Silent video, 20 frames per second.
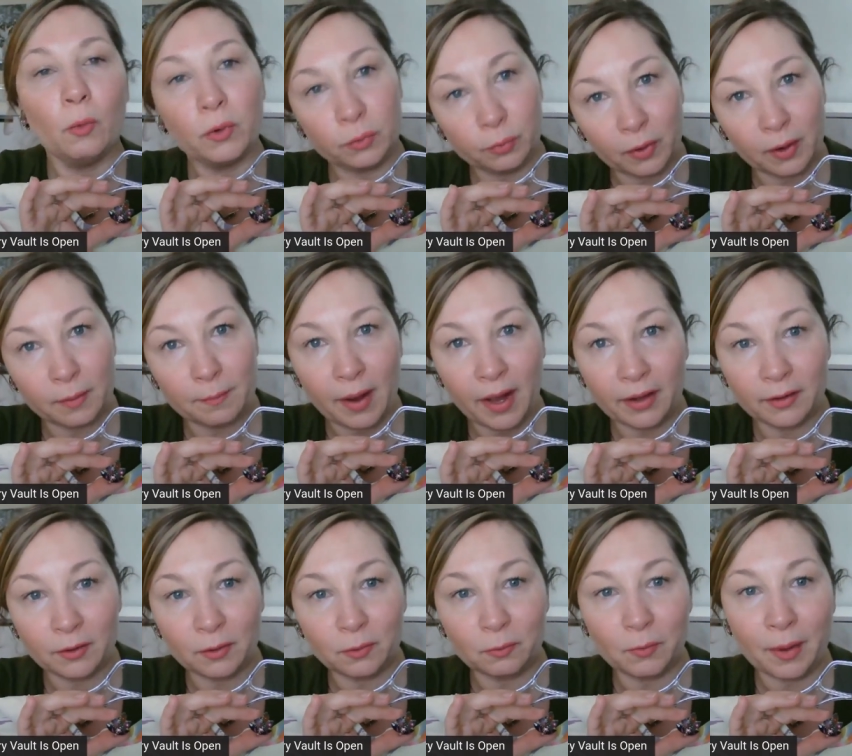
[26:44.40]
with what
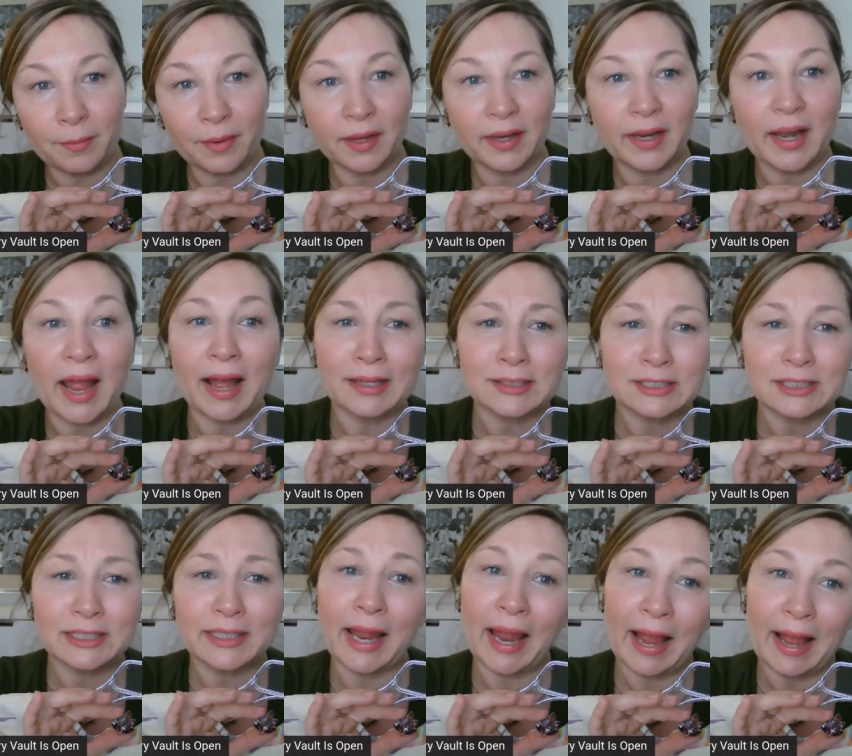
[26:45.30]
modern women
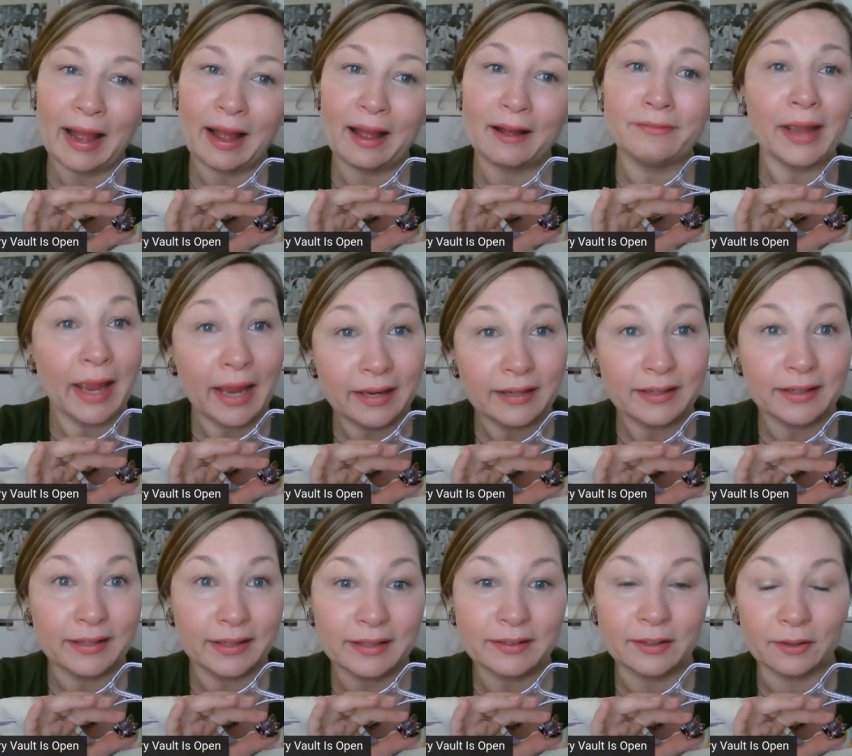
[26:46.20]
actually have
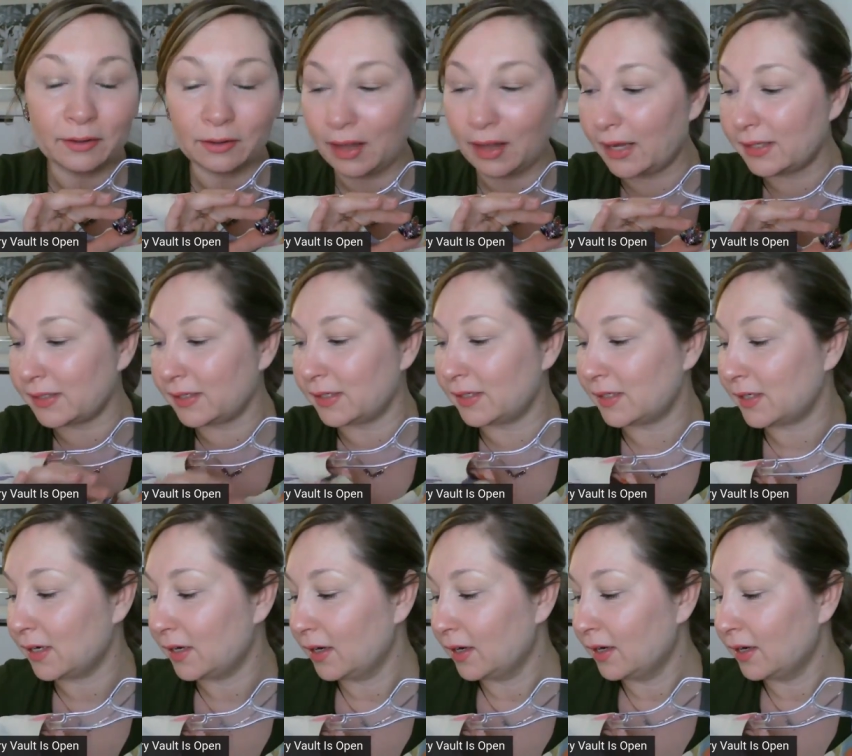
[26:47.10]
hanging in their closet.